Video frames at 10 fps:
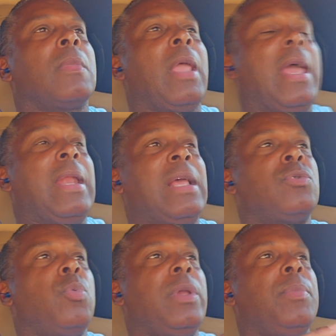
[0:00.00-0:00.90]
And
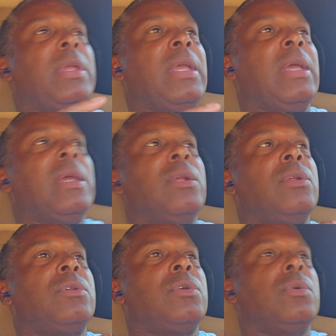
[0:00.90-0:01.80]
as we
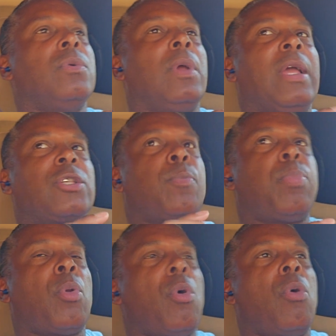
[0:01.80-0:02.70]
begin to
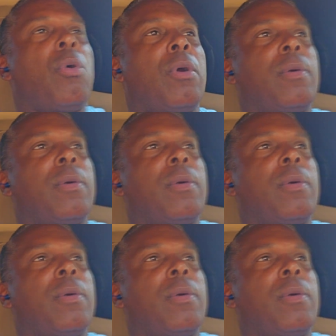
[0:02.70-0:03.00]
explore